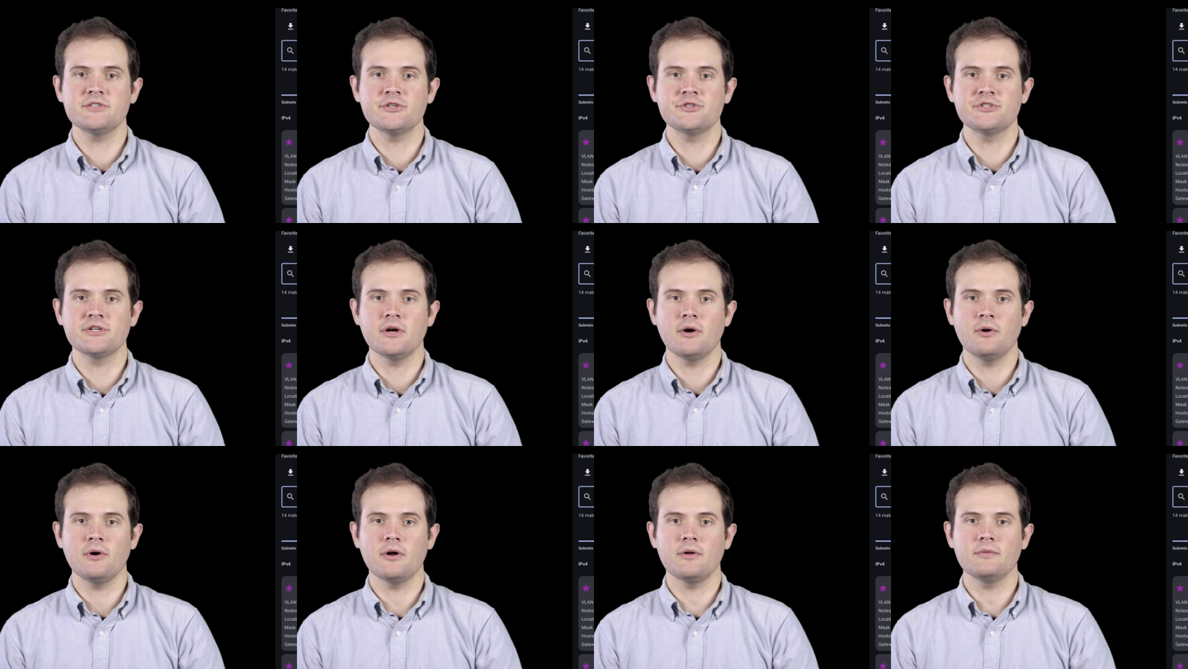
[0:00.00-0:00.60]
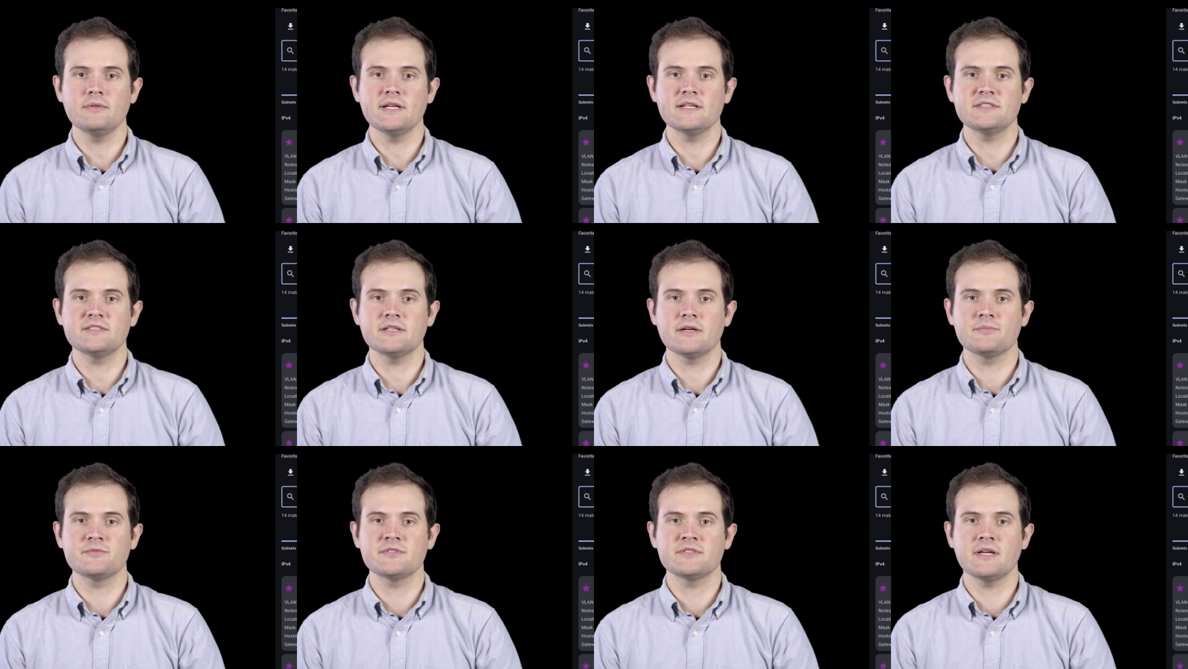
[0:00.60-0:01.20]
show a list
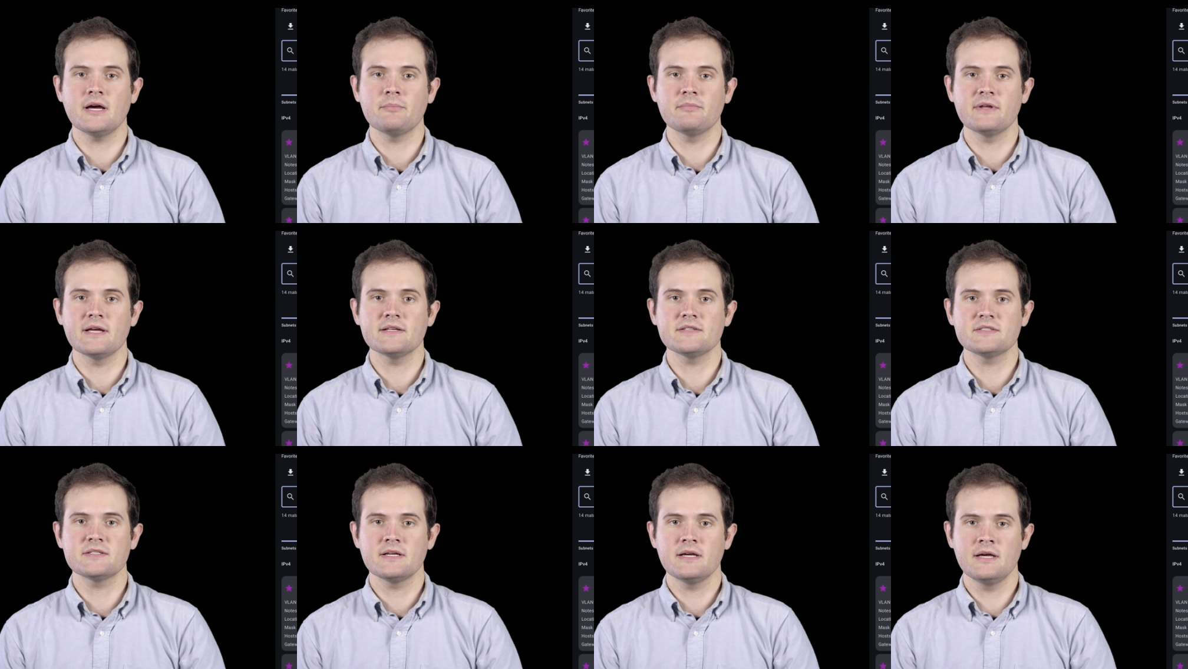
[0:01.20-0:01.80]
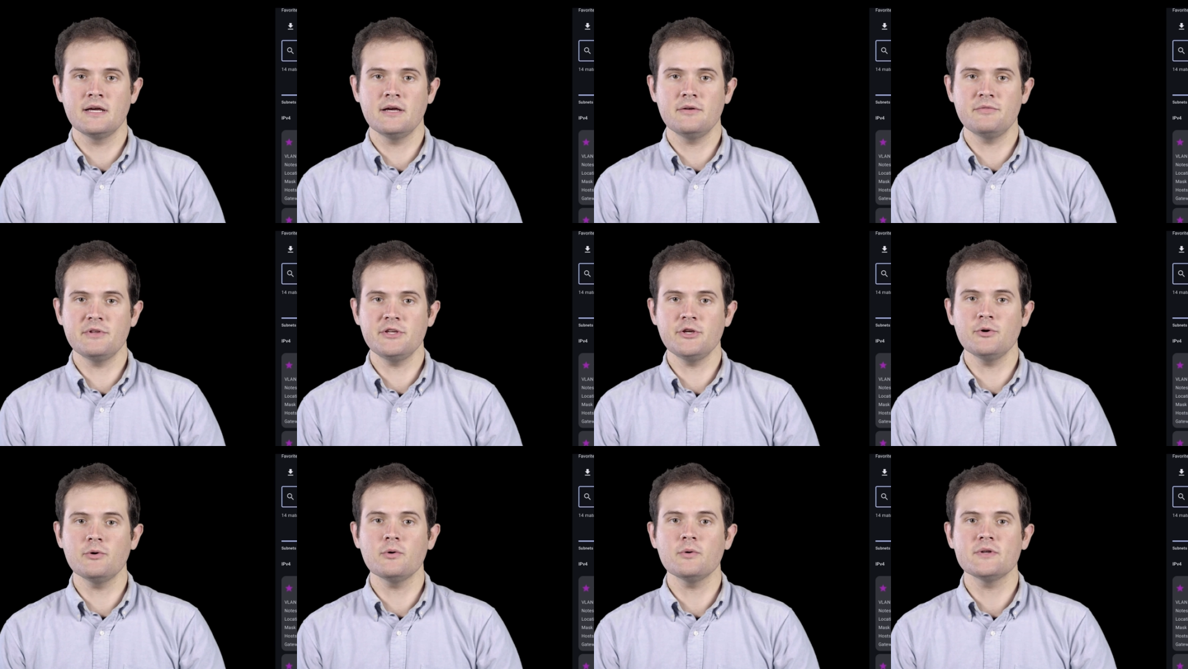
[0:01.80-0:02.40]
of subnets, the
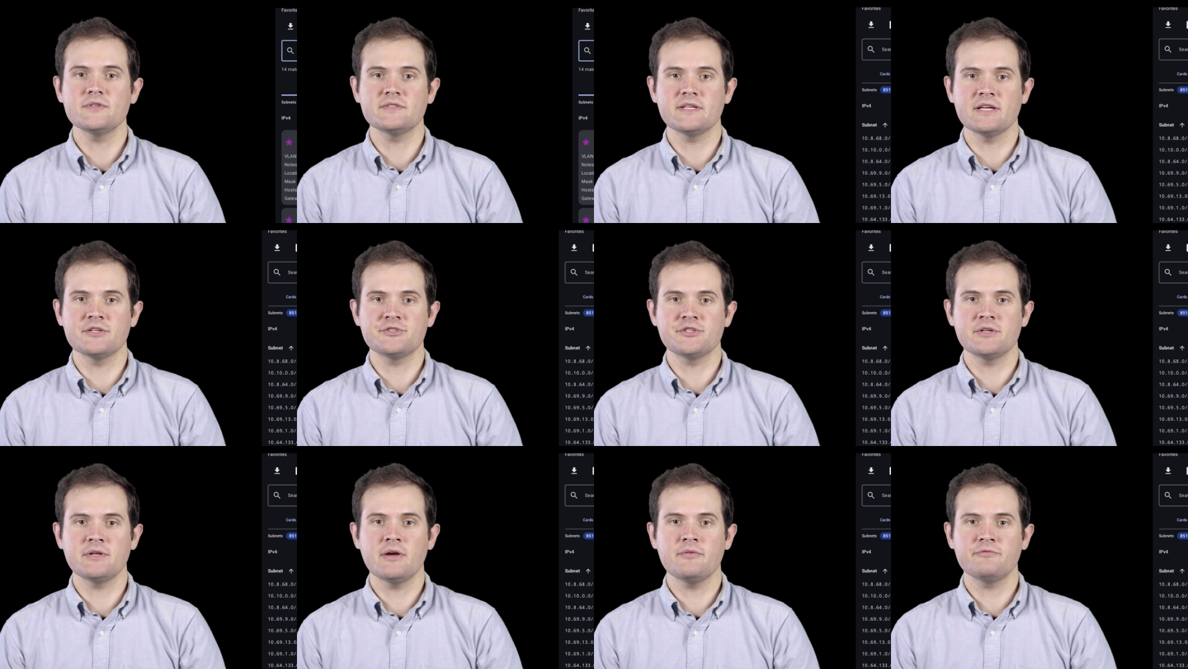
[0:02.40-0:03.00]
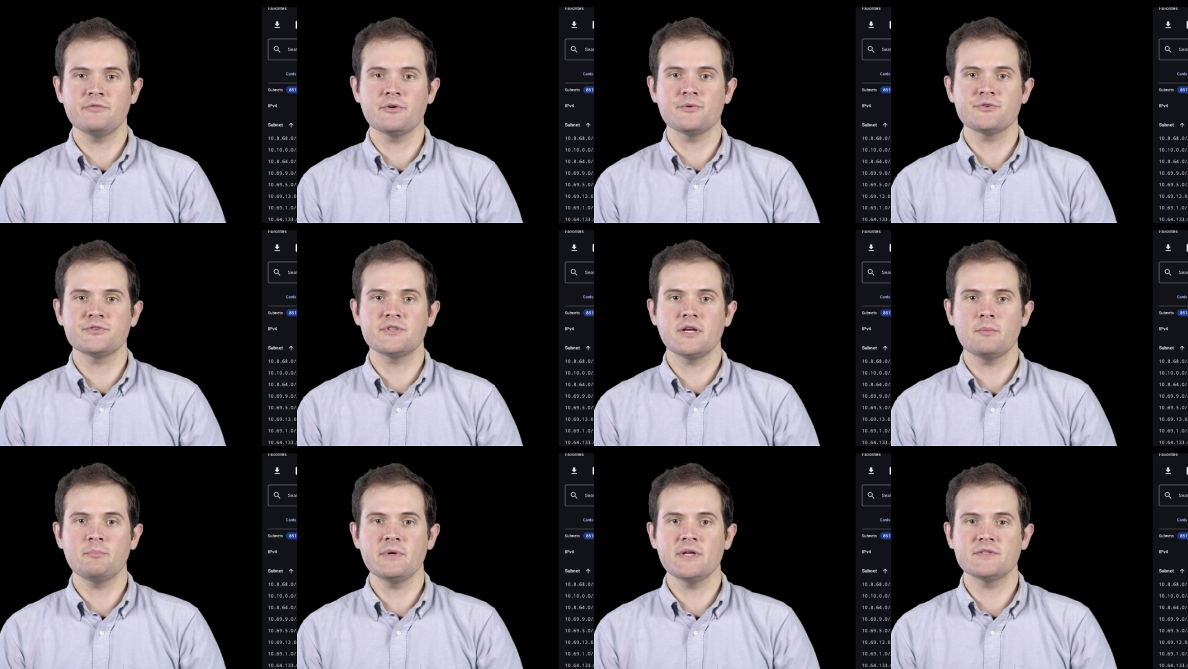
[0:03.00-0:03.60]
utilization of those
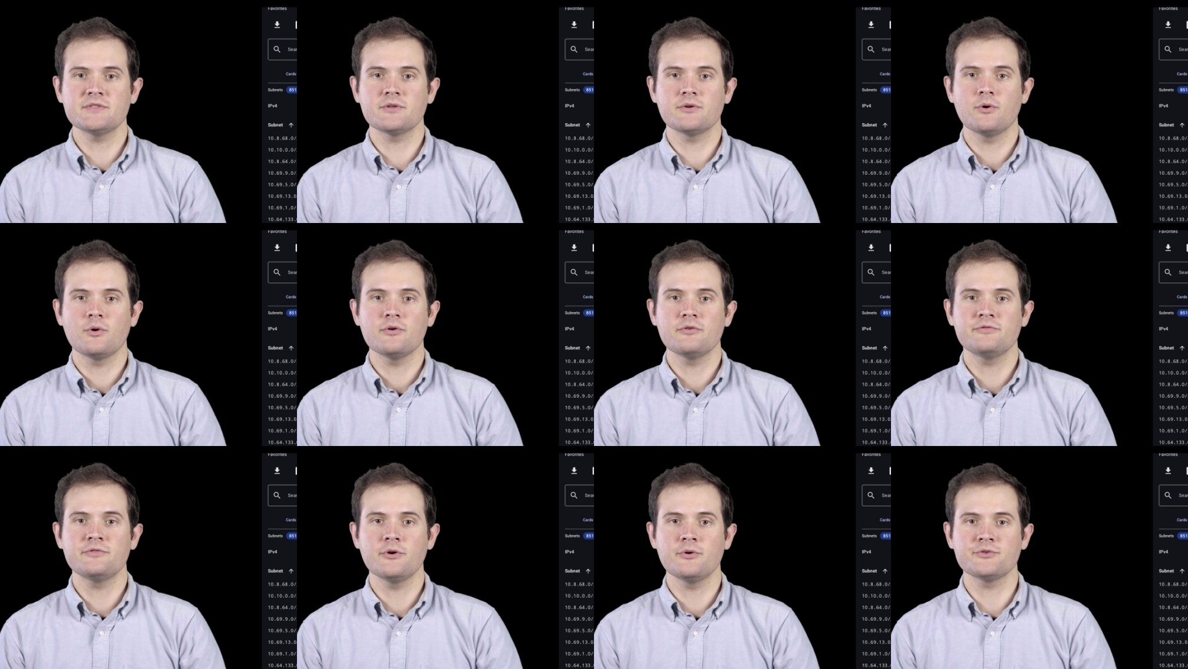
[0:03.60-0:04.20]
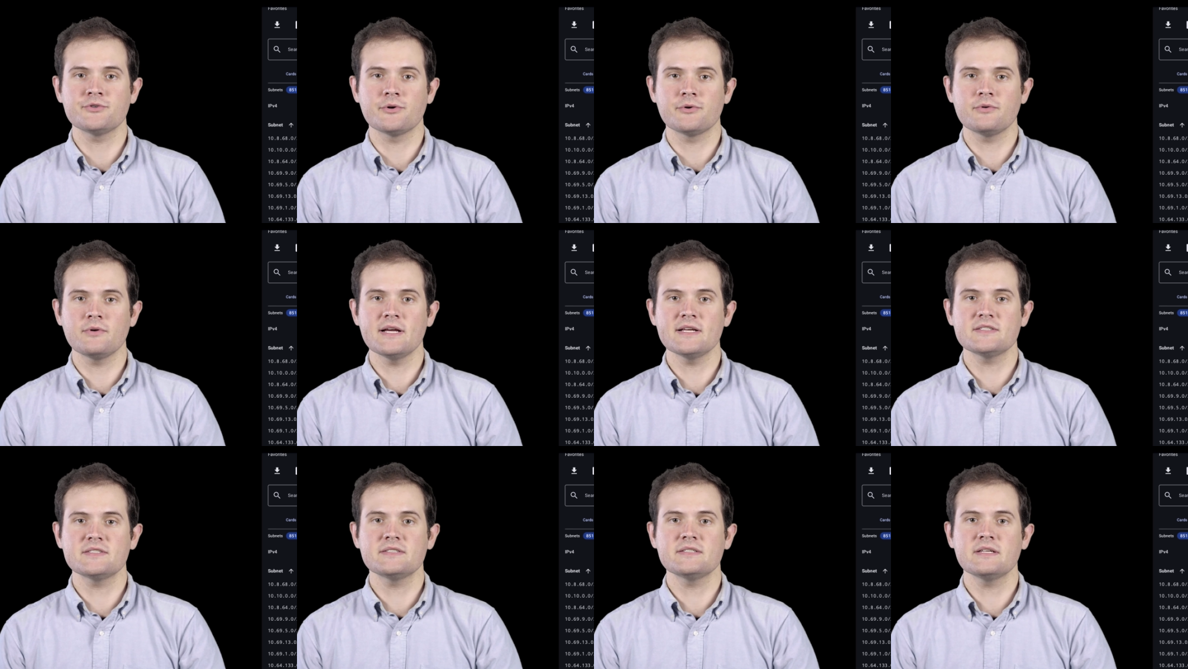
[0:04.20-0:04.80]
subnets or filtered
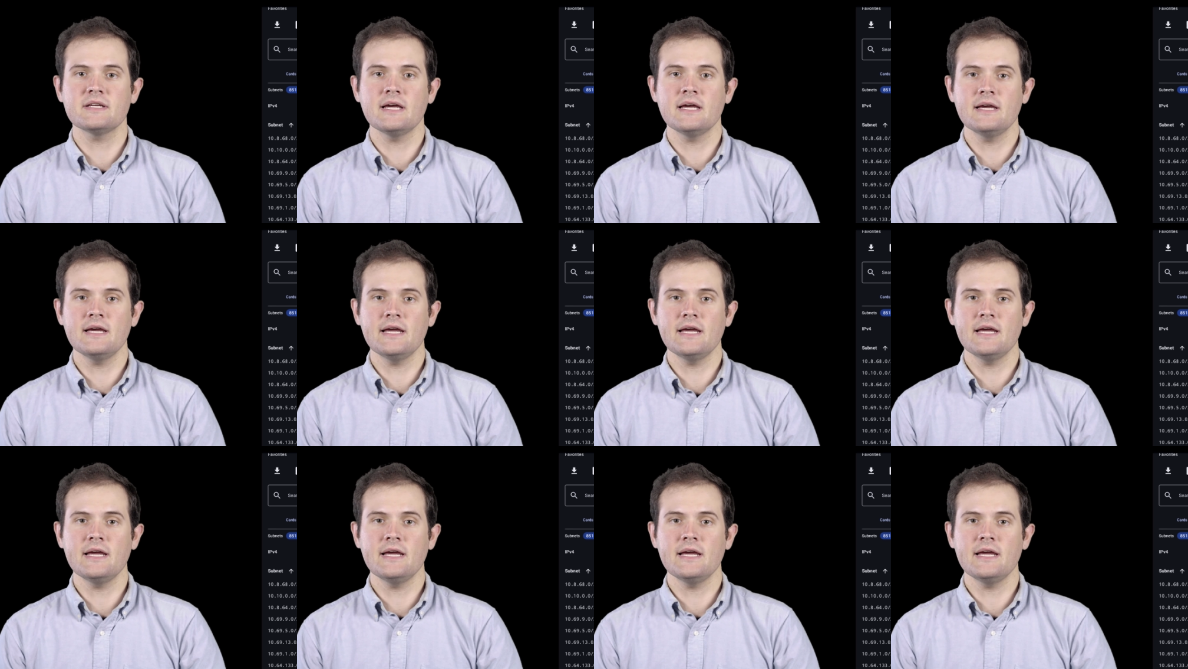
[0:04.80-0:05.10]
lists,